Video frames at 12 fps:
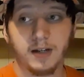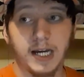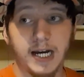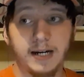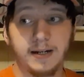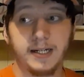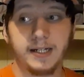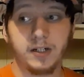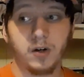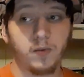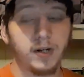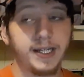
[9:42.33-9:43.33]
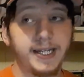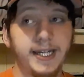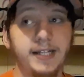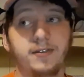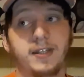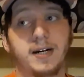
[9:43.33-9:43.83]
I don't want to
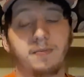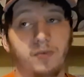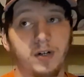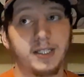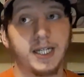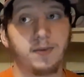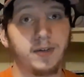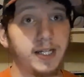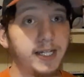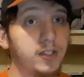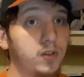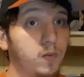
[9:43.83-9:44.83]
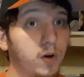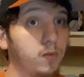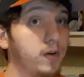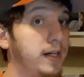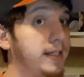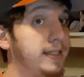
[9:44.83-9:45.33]
get to that point. I want to get to where
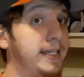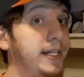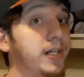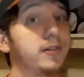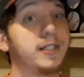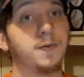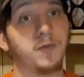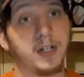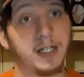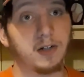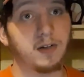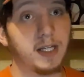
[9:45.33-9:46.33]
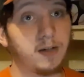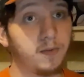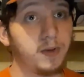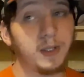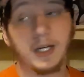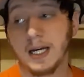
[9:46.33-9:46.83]
we're contenders every year, like
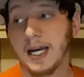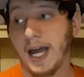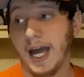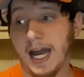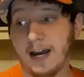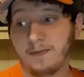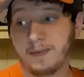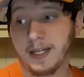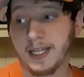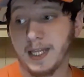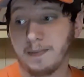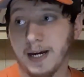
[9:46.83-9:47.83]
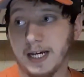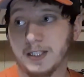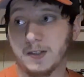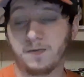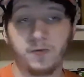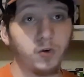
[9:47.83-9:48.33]
we have been the
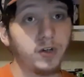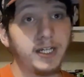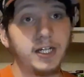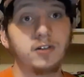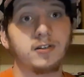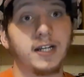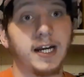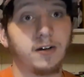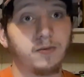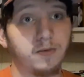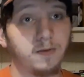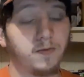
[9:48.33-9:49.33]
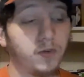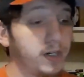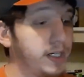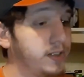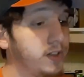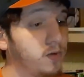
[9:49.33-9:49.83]
past 4 years now. 4
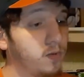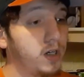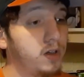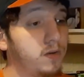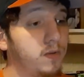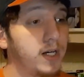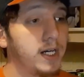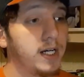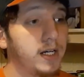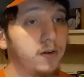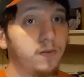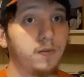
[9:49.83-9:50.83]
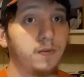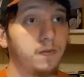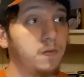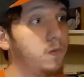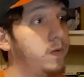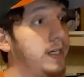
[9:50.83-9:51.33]
years in a row,
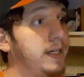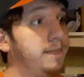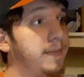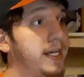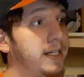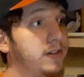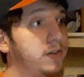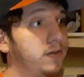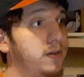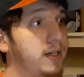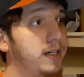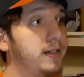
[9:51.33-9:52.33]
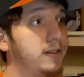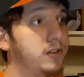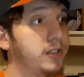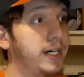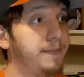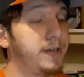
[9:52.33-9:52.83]
we made it to the
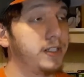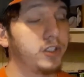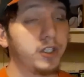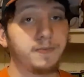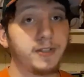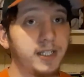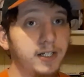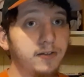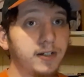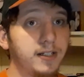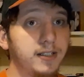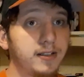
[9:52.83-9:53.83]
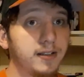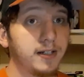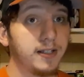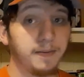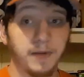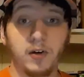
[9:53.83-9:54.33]
championship series,
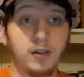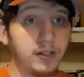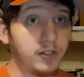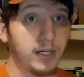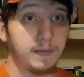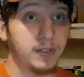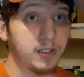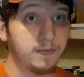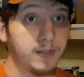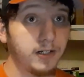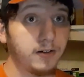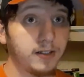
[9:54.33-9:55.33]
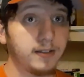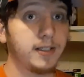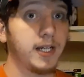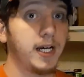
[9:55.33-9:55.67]
the American League Championship Series.